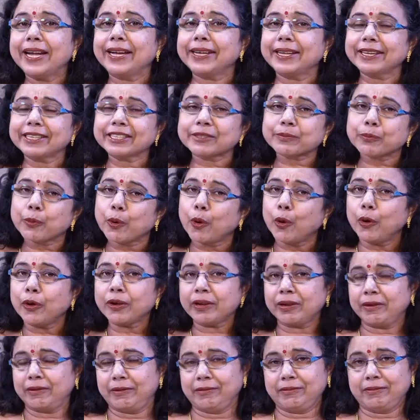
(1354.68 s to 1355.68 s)
it is more
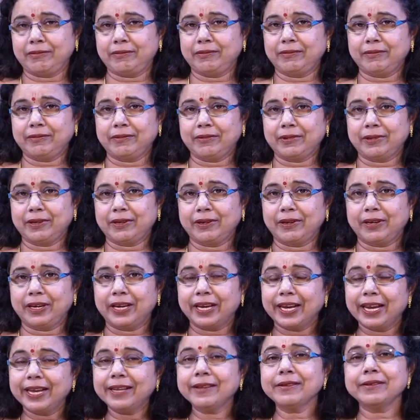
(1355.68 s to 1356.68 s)

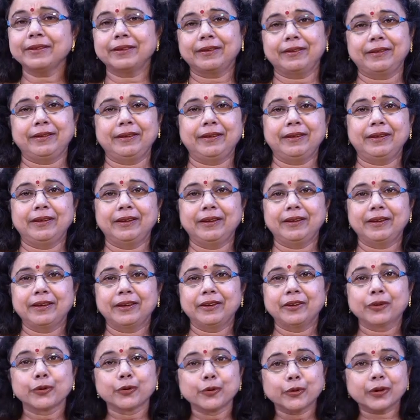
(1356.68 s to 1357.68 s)
in
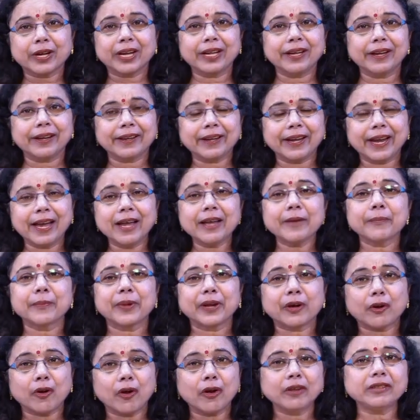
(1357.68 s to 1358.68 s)
rural area?
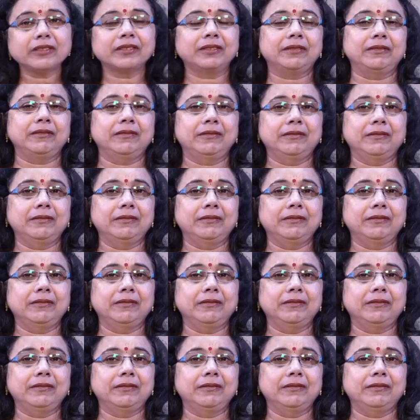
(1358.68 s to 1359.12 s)
Because